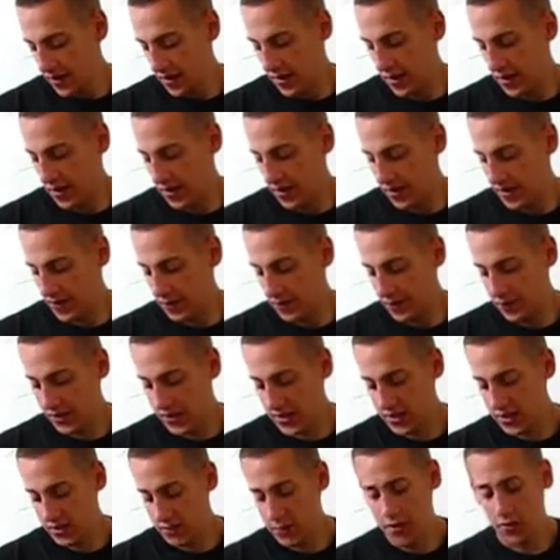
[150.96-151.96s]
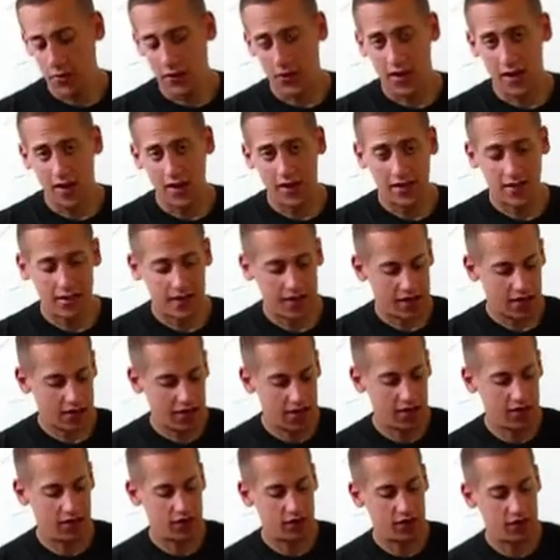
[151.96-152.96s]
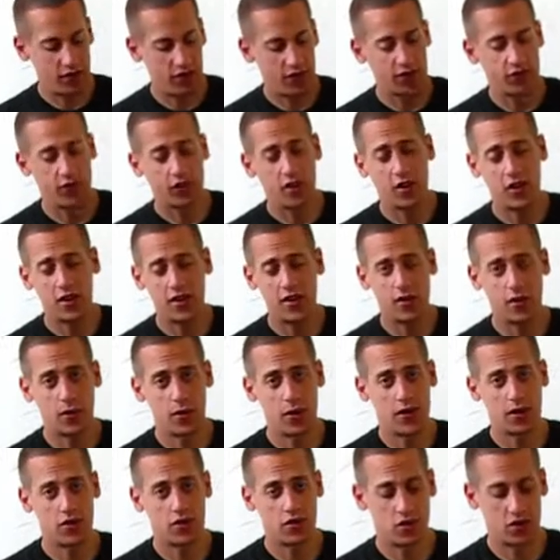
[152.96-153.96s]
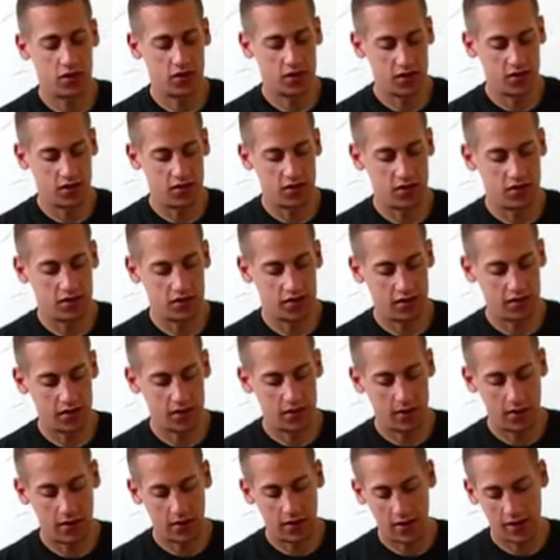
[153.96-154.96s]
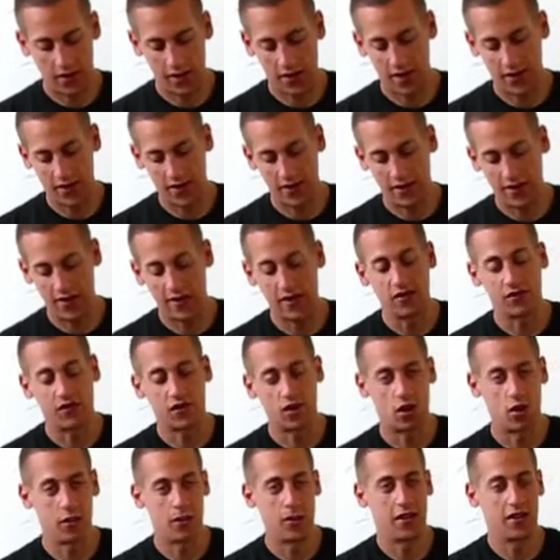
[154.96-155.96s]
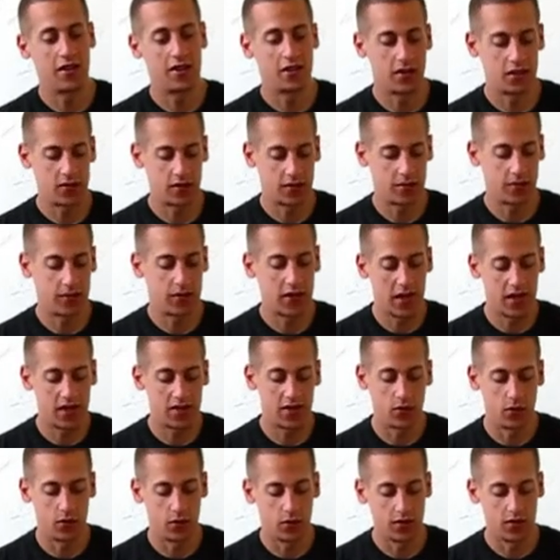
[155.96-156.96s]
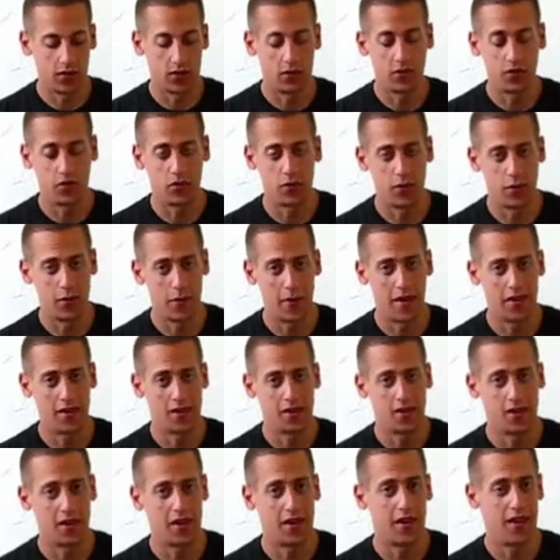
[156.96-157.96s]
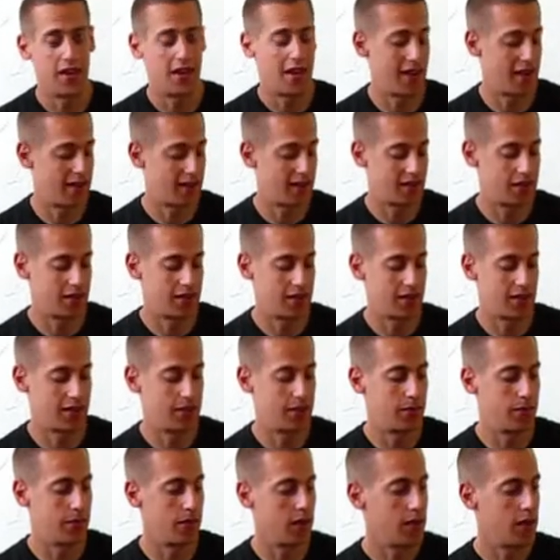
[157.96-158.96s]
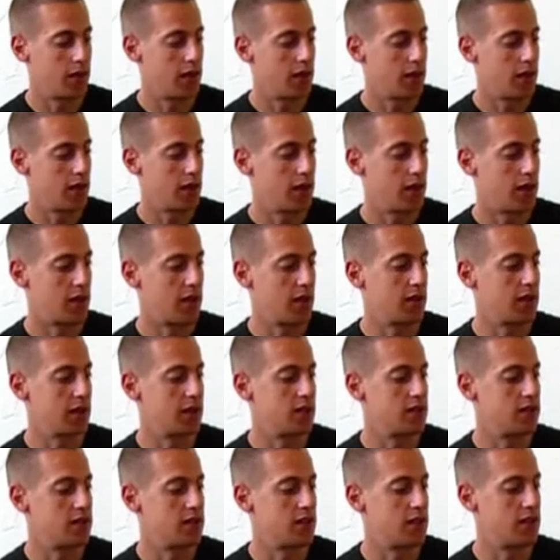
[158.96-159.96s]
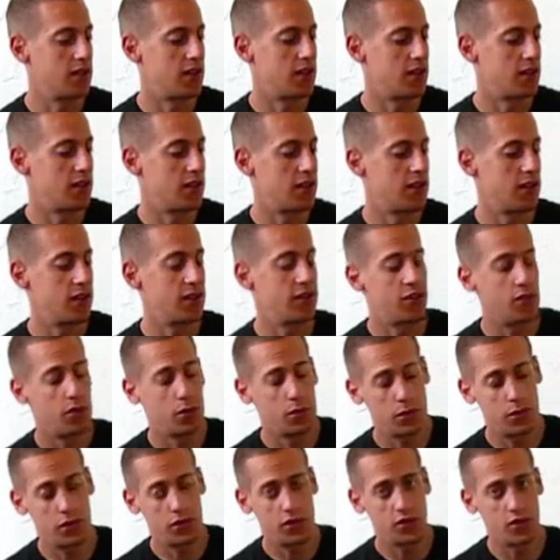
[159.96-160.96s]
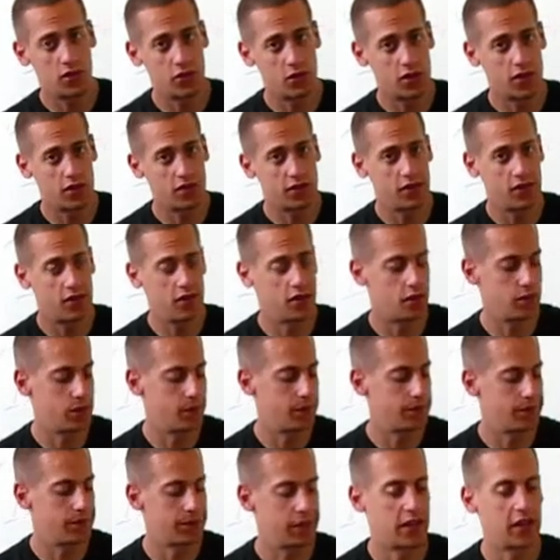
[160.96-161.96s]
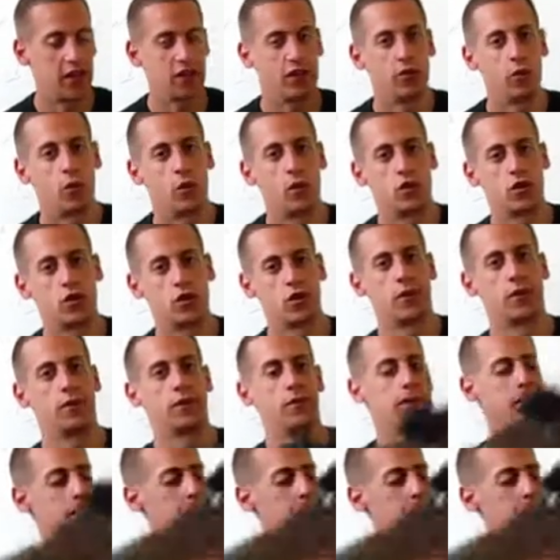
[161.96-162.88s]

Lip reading: That's about it. If you've got any questions, leave comments. As always, I'll do my best to answer them. And I hope you enjoyed this video. Thanks for watching.